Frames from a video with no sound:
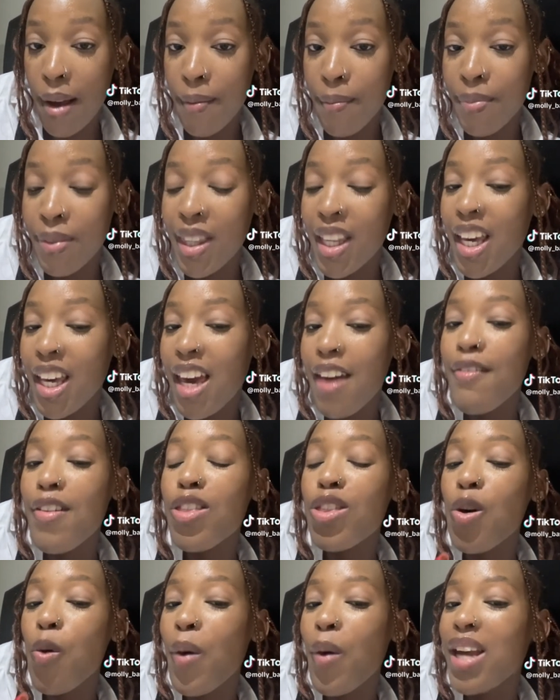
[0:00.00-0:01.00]
even
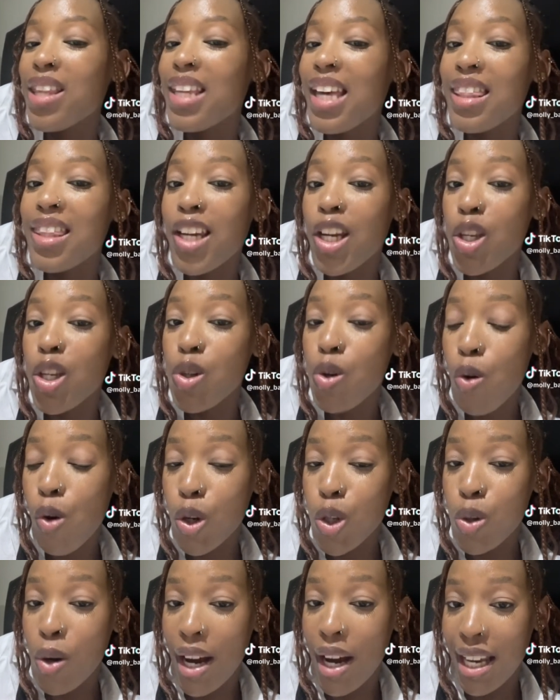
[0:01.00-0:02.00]
the way that they talk
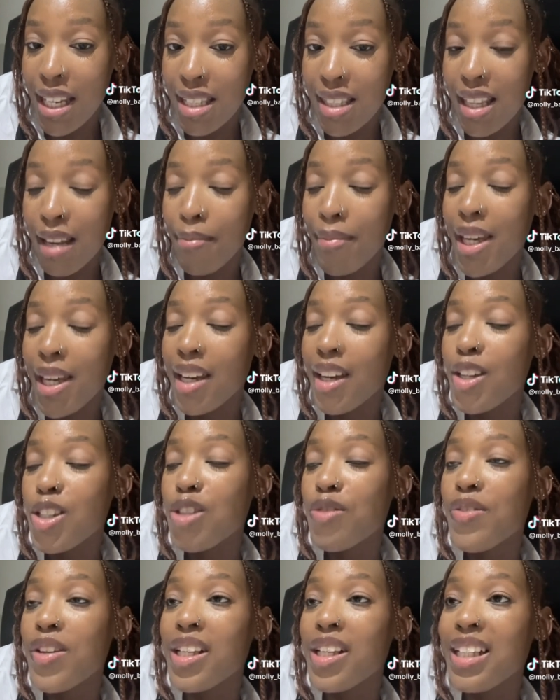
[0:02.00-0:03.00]
to us, they make us
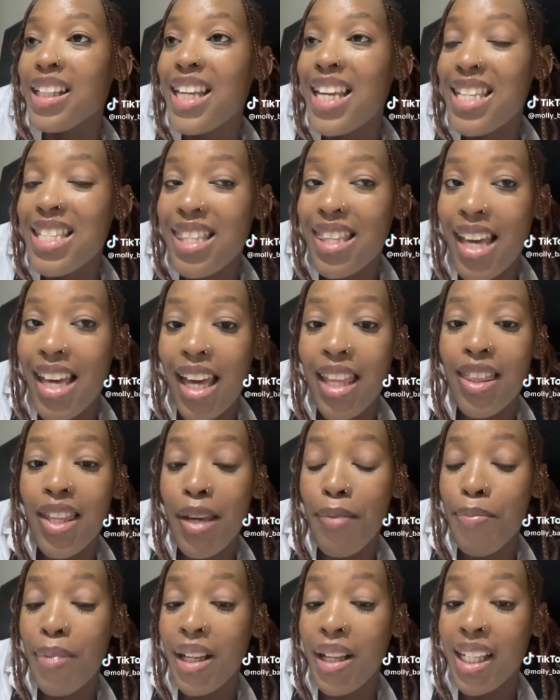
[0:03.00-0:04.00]
feel less than, they
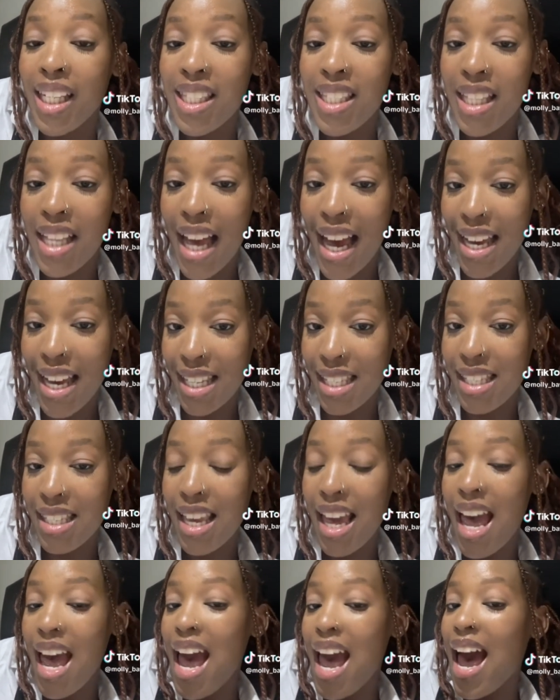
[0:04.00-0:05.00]
belittle us.
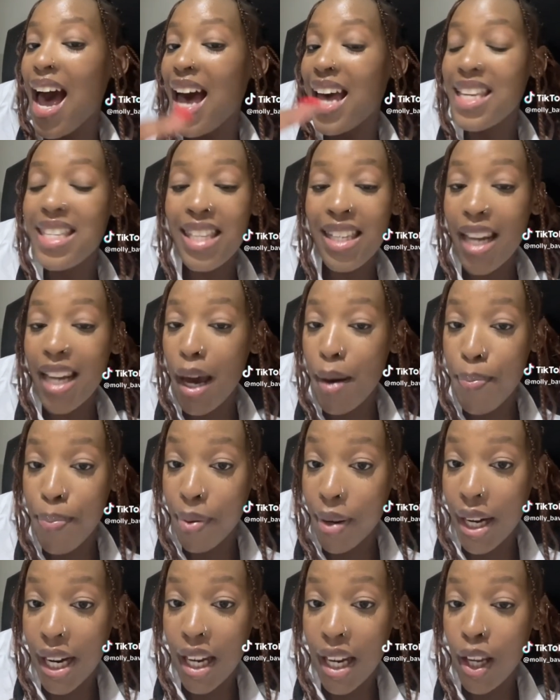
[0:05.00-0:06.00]
As in a
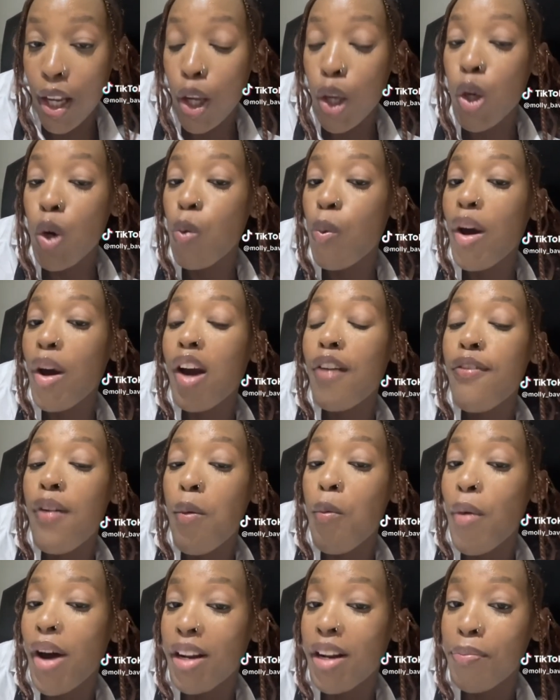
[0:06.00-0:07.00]
break, you work from
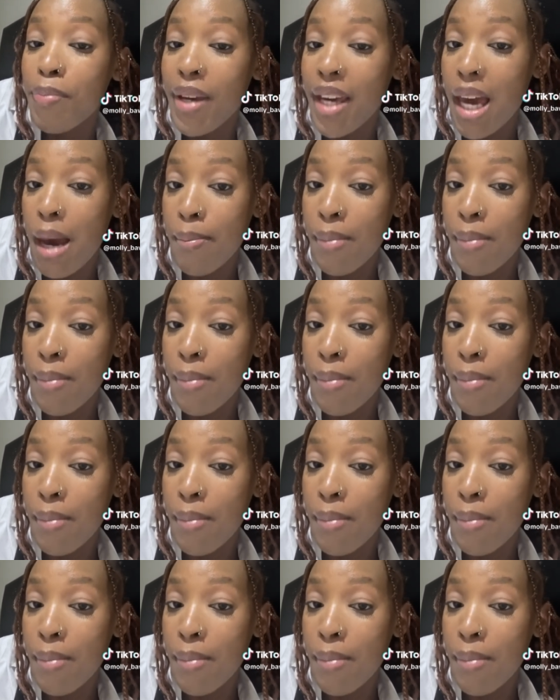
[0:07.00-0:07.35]
1 p.m. up